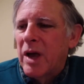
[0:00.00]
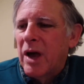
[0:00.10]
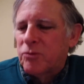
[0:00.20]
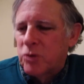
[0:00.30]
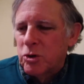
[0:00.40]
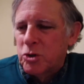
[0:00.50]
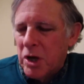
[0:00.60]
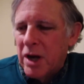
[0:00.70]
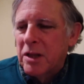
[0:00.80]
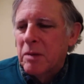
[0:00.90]
after
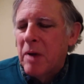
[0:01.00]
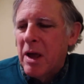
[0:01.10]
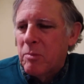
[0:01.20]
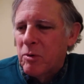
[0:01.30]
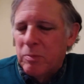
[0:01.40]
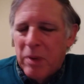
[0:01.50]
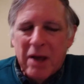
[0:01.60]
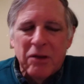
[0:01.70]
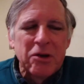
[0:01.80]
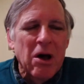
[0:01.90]
signing the paper,
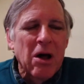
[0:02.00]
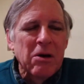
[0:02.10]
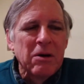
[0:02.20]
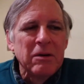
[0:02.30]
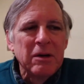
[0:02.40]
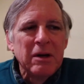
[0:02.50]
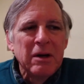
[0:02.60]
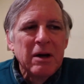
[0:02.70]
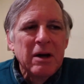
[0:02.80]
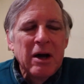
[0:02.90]
paying the $1,
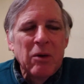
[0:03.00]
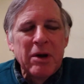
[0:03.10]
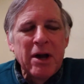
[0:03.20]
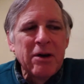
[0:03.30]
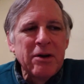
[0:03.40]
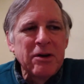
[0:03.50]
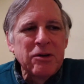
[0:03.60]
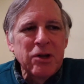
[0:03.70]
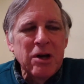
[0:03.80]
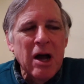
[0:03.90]
I went out
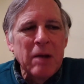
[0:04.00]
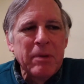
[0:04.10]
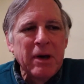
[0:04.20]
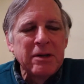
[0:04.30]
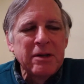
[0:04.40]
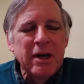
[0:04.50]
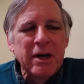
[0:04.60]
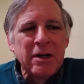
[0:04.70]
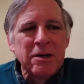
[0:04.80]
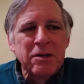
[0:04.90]
into the cockpit,
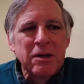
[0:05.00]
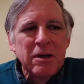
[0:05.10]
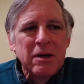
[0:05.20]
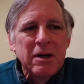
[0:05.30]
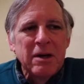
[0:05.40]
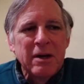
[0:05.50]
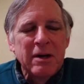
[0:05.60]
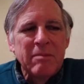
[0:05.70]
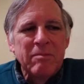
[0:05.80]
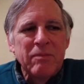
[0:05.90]
and
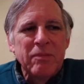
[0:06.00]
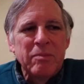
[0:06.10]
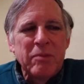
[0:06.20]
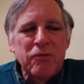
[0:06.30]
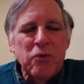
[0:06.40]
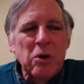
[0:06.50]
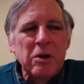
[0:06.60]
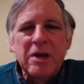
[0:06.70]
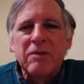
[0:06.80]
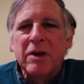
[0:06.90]
before
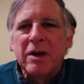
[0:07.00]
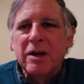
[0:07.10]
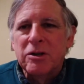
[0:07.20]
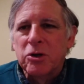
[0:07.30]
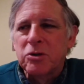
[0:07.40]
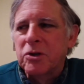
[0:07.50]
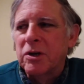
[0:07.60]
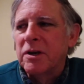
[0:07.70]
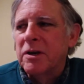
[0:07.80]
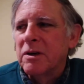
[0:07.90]
leaving, I took
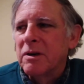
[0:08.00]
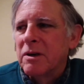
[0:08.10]
the